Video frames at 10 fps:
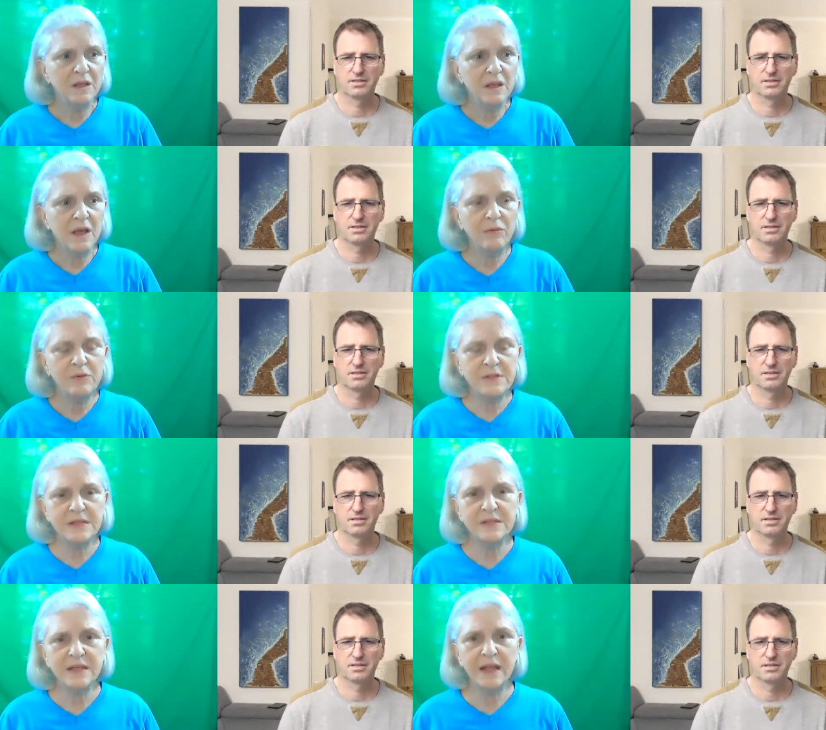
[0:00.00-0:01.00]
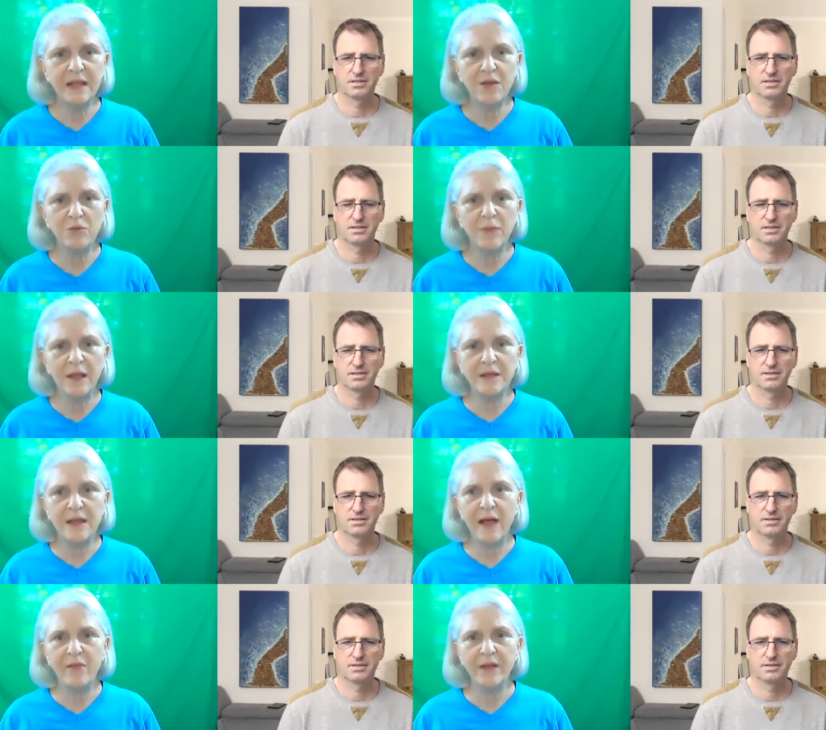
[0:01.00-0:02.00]
Speaker 1: I resisted him. And
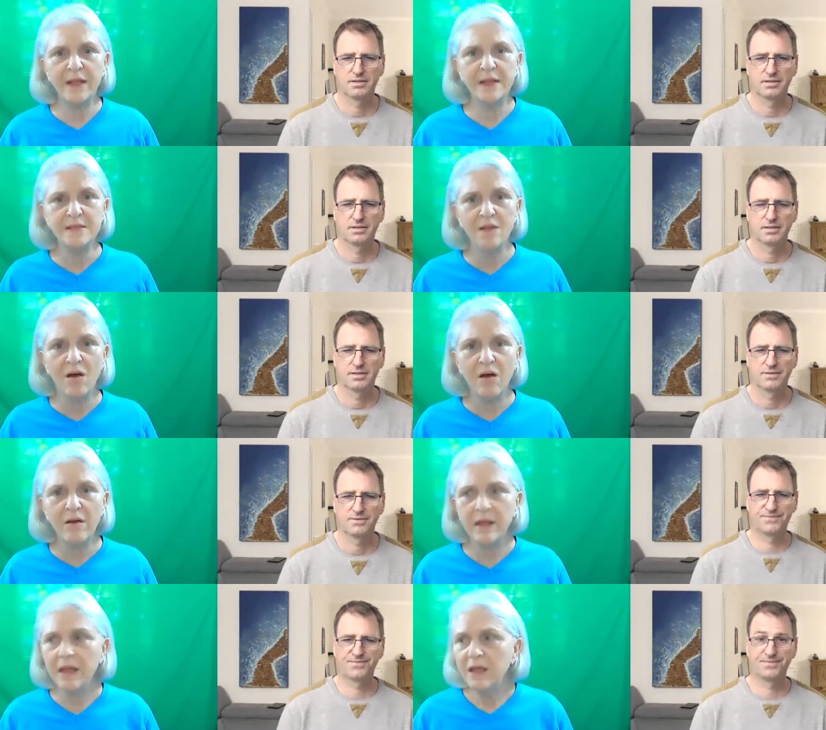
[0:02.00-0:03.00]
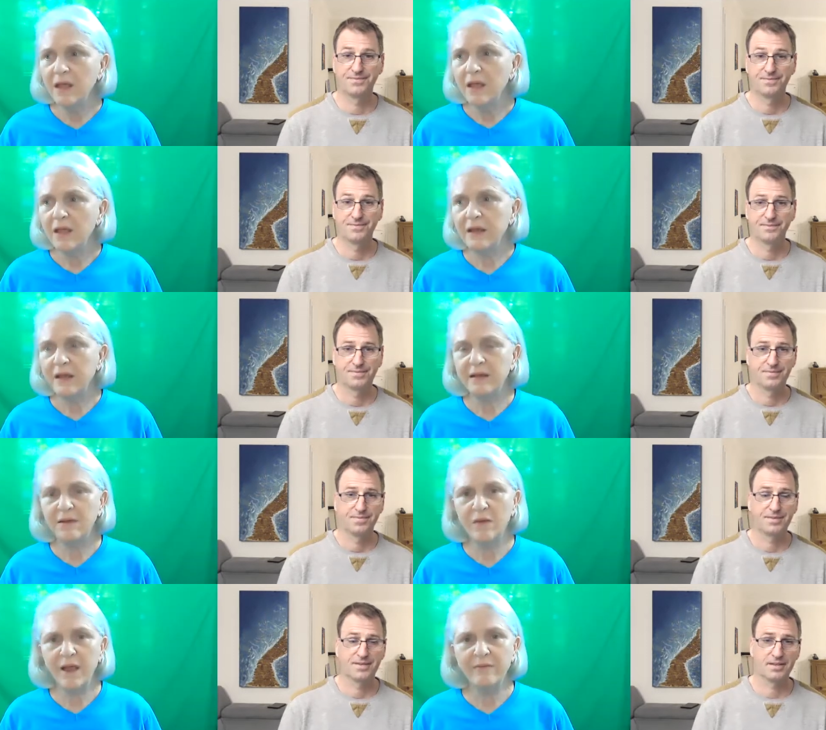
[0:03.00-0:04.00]
now that he's gone and I
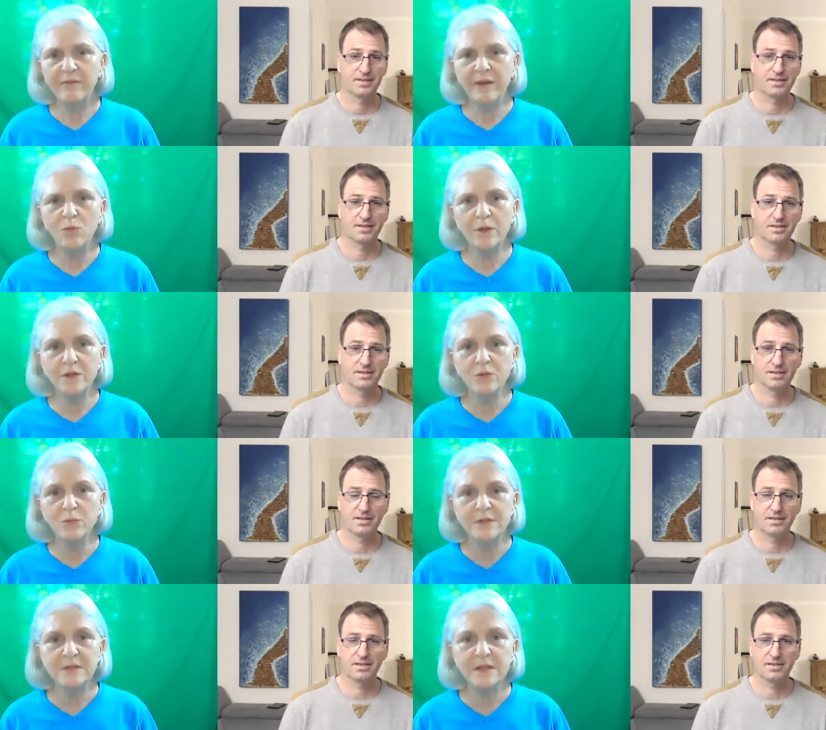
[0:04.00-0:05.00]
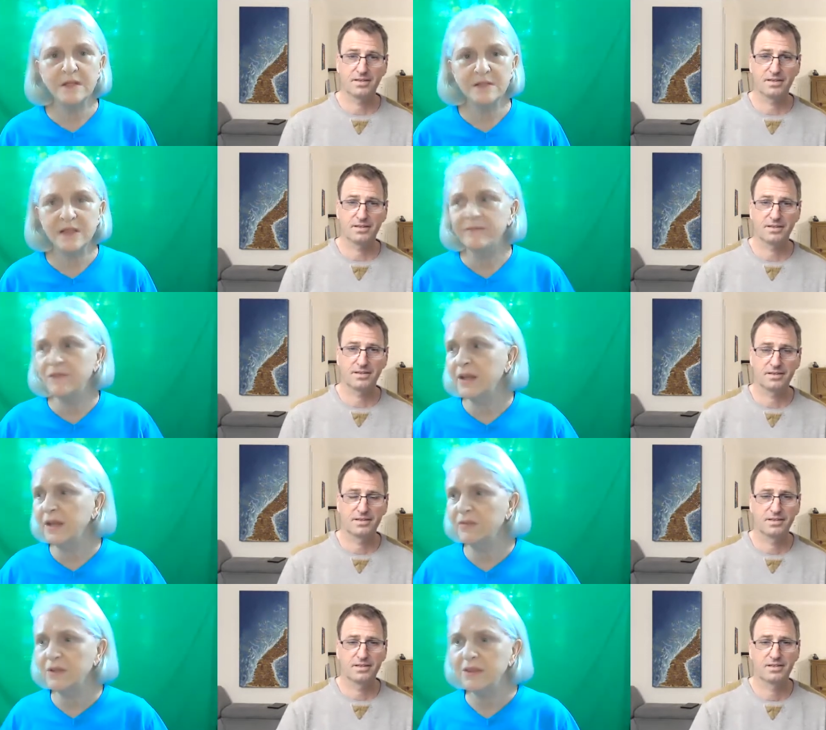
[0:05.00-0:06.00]
don't have anyone to resist, I've done
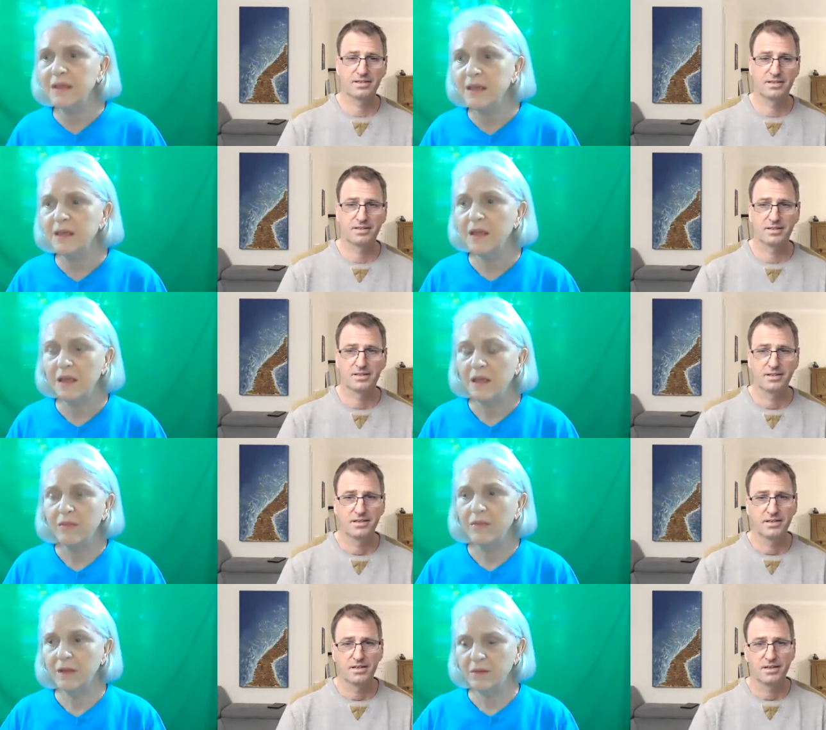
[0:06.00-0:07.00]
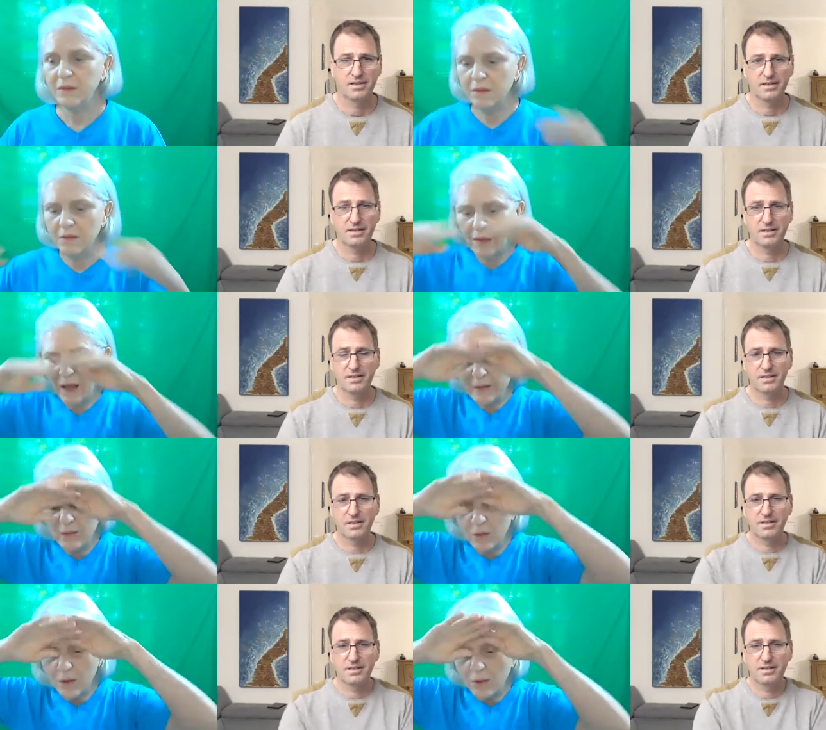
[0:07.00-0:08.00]
everything that I
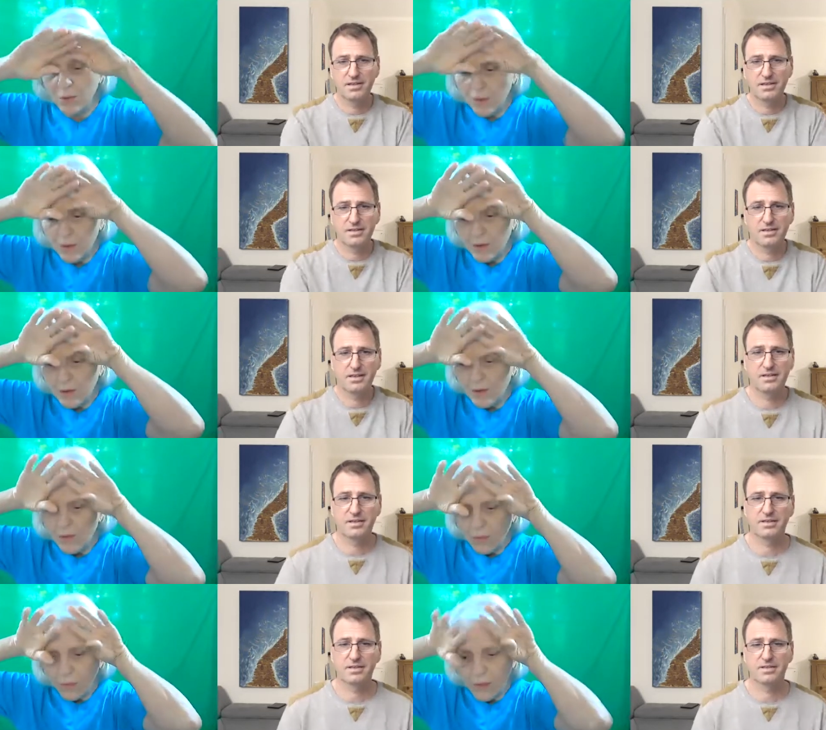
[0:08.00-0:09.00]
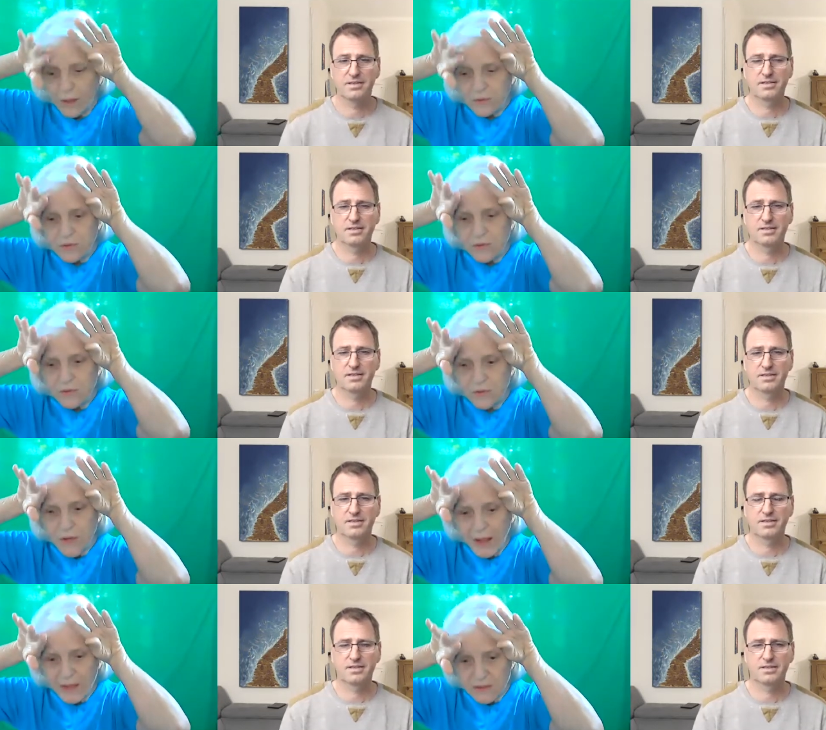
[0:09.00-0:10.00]
don't know what to do
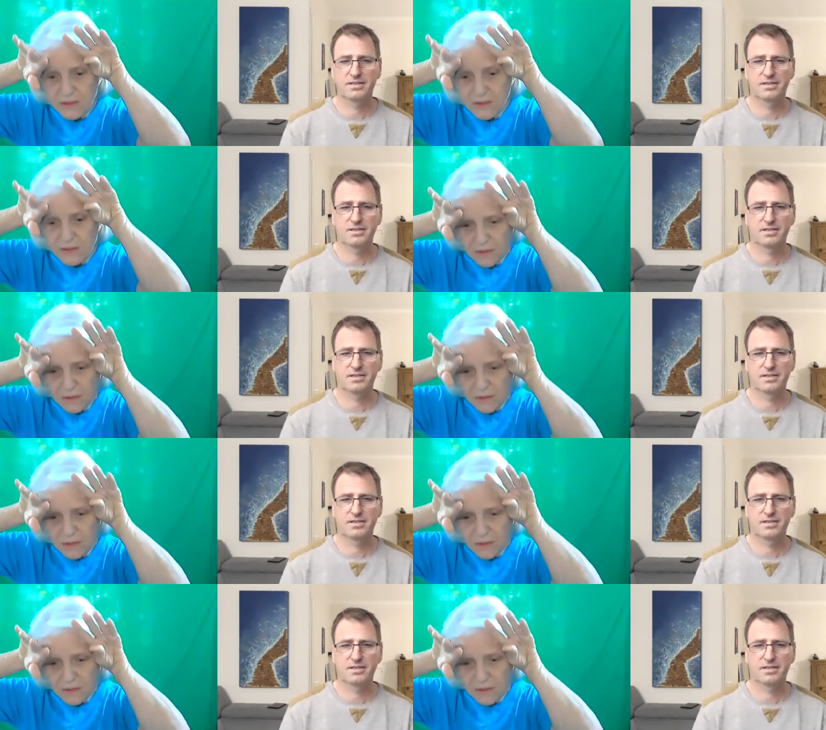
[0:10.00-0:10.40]
next.